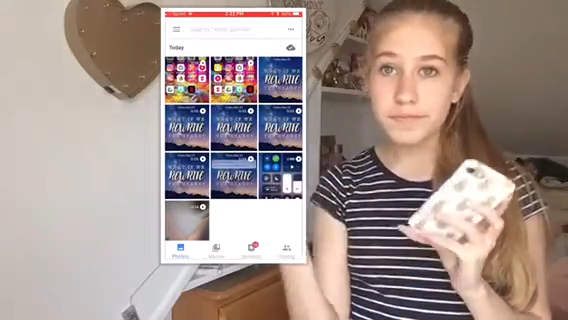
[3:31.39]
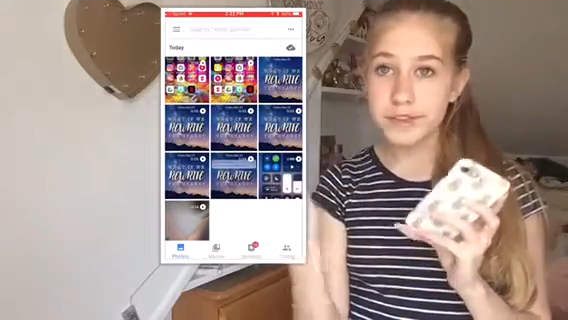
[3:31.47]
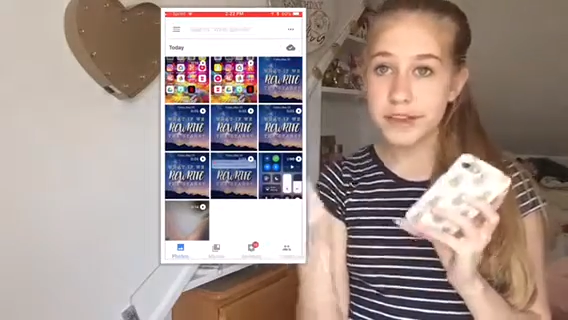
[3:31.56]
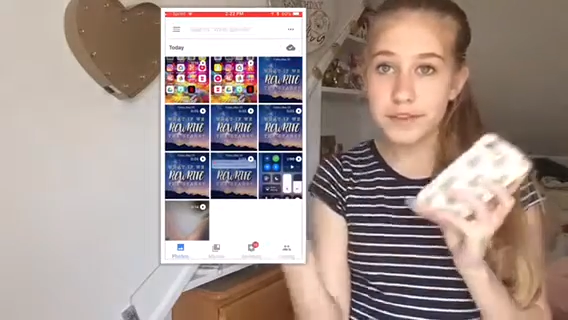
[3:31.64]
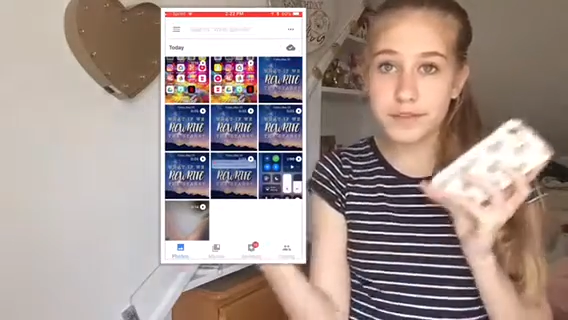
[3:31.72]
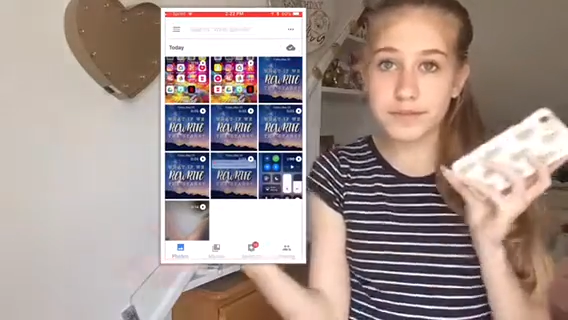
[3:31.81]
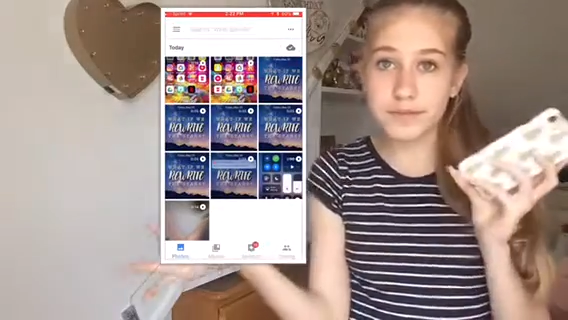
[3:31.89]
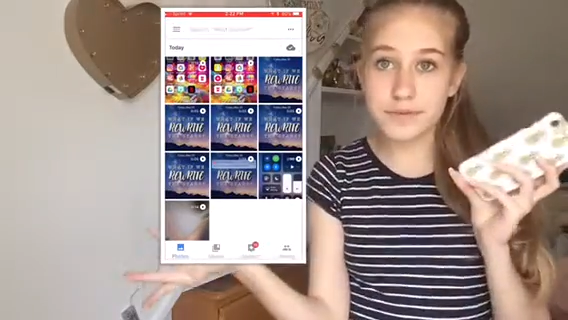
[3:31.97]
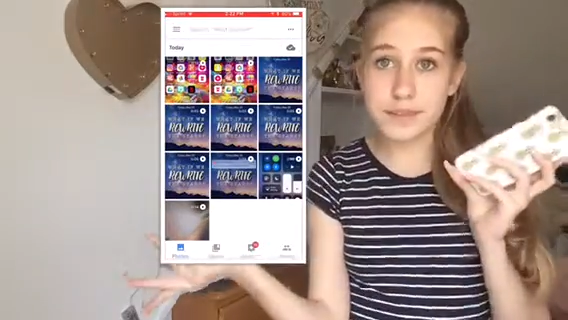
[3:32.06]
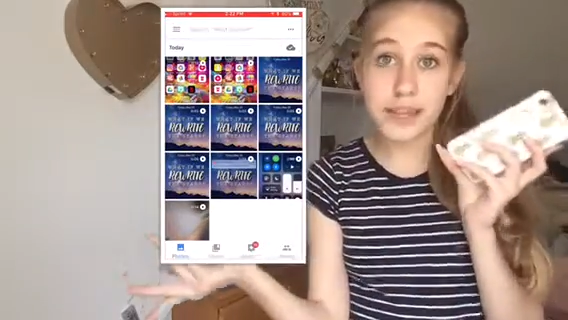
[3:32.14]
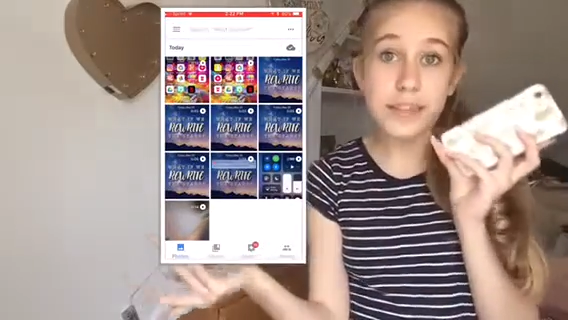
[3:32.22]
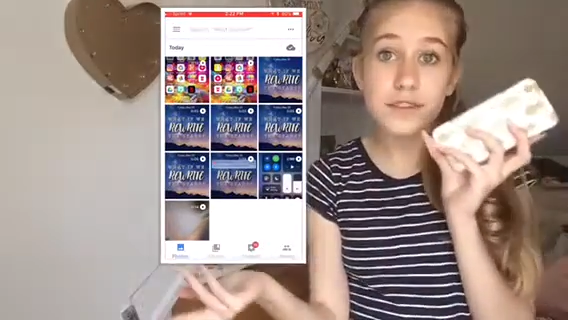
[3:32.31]
So
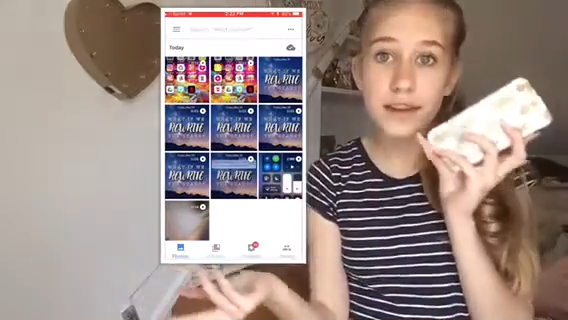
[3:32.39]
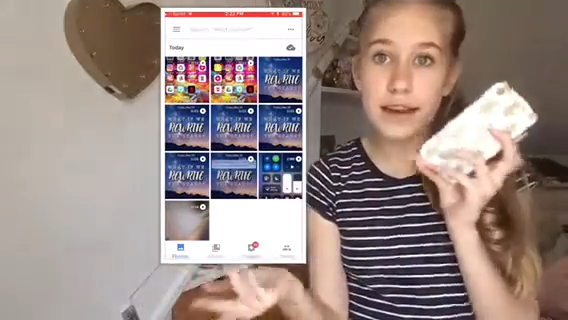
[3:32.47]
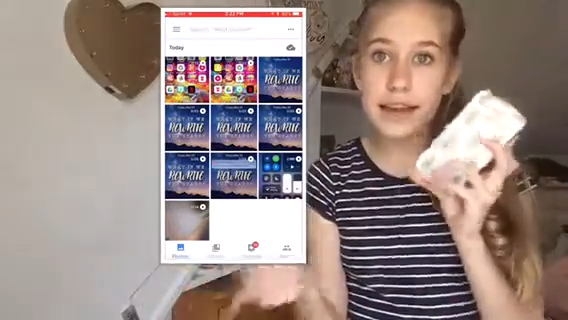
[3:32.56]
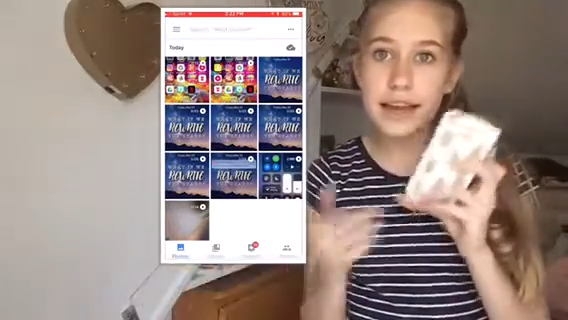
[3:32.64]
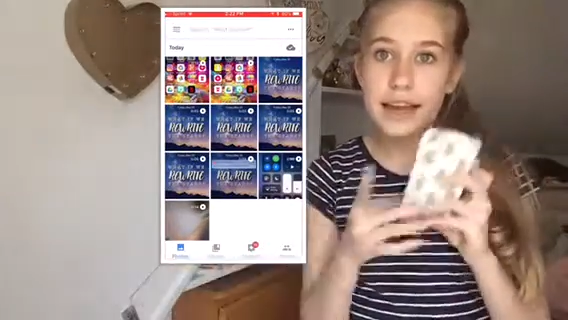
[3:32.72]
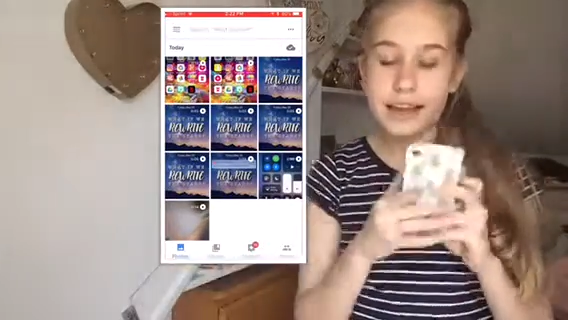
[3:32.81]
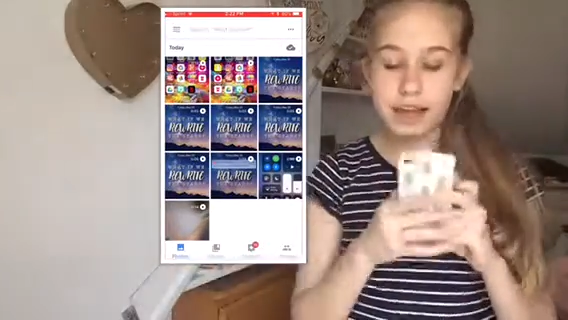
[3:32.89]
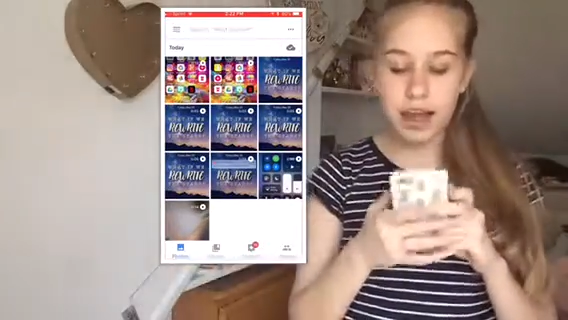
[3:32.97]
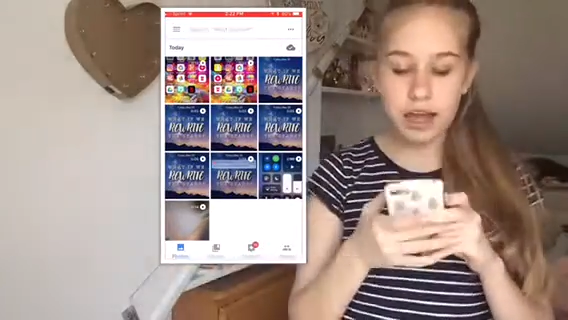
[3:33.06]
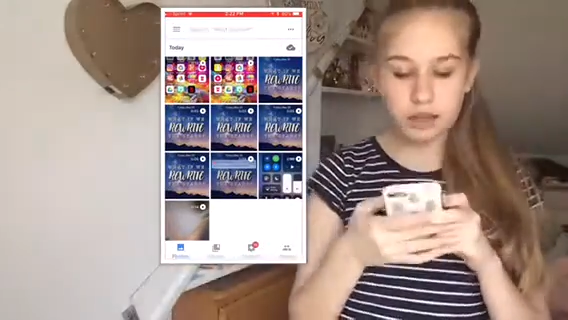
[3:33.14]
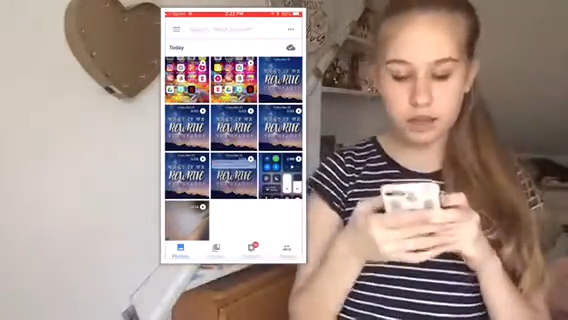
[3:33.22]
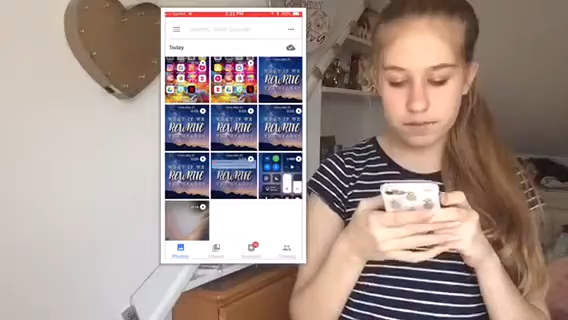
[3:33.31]
that's great, and
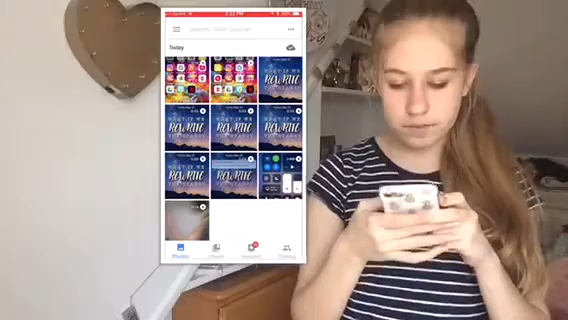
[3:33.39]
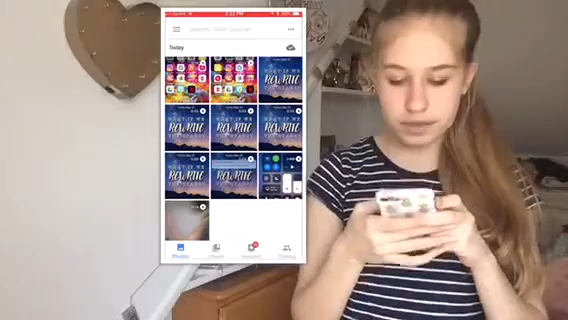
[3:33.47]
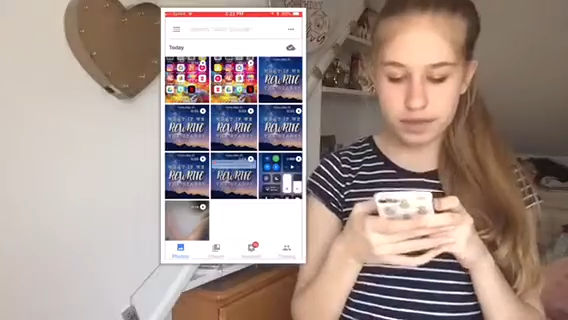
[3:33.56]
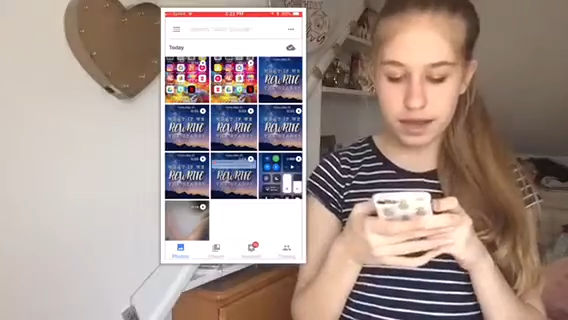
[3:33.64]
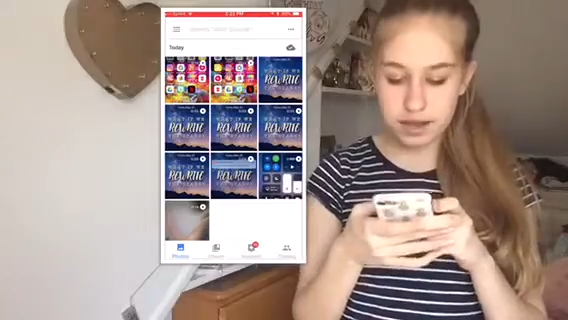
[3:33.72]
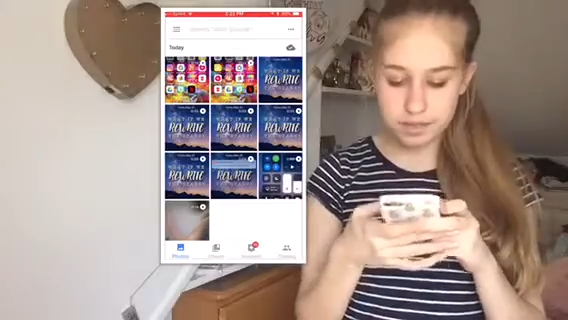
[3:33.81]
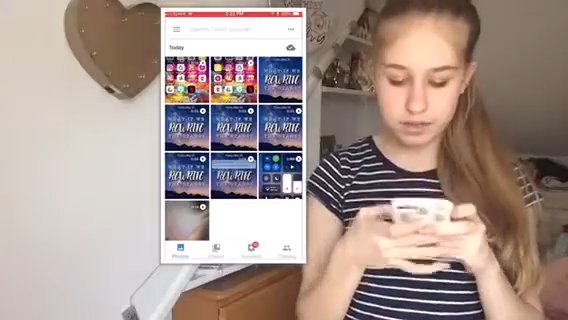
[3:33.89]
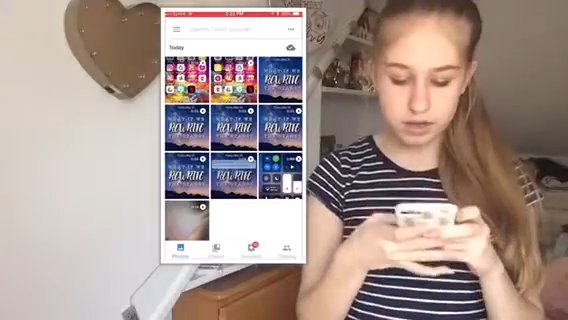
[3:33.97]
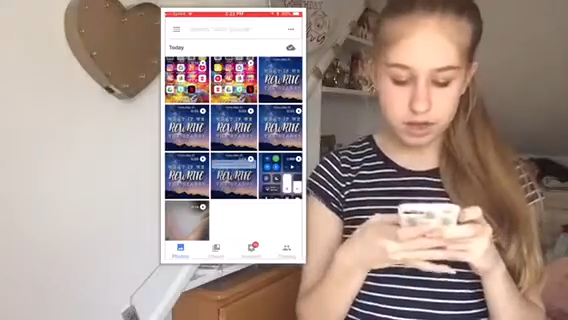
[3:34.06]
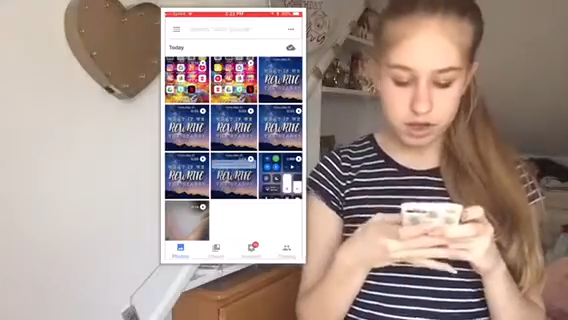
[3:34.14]
I love this app.